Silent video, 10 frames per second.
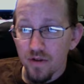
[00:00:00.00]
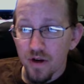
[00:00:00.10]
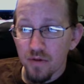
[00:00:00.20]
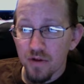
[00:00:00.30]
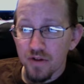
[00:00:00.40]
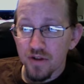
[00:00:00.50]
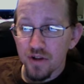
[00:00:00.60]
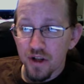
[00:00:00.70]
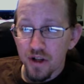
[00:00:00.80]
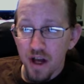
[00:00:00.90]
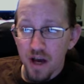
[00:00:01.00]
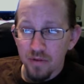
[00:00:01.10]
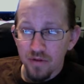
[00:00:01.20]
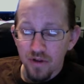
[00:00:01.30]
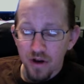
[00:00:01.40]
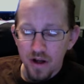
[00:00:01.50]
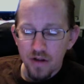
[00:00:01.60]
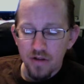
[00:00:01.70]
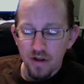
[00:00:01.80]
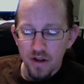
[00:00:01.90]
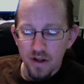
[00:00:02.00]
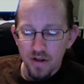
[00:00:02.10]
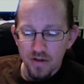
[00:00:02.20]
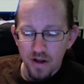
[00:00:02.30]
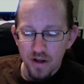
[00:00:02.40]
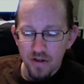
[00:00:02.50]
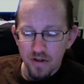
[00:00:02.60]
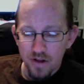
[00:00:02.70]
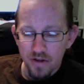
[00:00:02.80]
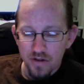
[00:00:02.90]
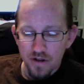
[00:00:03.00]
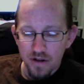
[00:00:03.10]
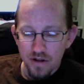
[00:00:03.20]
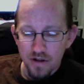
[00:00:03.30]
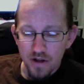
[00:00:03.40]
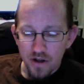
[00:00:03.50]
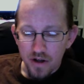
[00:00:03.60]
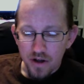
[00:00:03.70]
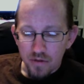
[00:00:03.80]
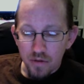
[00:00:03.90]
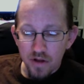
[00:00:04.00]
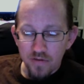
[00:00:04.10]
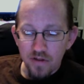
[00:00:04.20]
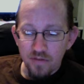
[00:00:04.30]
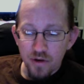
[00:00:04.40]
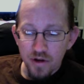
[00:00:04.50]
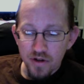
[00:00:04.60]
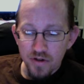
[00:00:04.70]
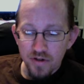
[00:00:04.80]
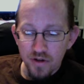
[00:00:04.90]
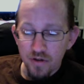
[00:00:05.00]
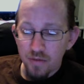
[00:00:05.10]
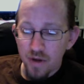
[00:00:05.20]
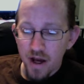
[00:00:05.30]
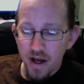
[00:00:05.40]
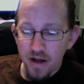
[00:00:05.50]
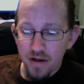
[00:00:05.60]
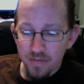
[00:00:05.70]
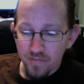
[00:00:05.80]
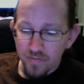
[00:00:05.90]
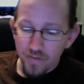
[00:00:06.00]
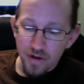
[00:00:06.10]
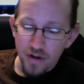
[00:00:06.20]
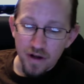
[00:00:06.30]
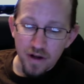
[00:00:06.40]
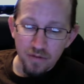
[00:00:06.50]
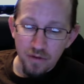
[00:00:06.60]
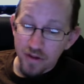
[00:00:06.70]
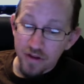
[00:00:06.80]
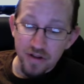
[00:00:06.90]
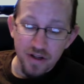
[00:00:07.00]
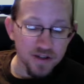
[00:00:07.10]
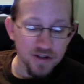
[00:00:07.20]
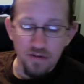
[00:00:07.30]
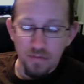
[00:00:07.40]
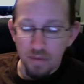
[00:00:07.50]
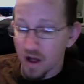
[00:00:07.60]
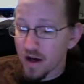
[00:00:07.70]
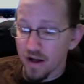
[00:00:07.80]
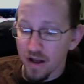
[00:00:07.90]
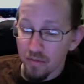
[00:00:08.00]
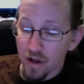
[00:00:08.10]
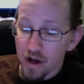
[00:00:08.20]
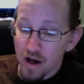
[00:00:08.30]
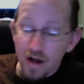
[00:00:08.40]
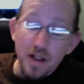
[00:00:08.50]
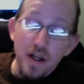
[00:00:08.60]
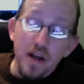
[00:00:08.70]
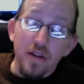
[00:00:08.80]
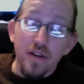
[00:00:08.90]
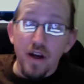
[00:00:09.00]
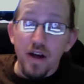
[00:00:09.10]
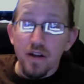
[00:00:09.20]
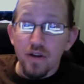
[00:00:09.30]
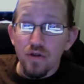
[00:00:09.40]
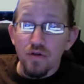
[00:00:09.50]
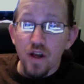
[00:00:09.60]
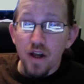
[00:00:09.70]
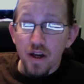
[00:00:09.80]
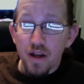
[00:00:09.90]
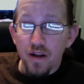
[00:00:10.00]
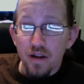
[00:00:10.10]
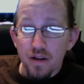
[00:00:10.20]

I went searching on the Apple site, and they said that, well, if you've purchased a new Mac within the dates of blah and blah, that you can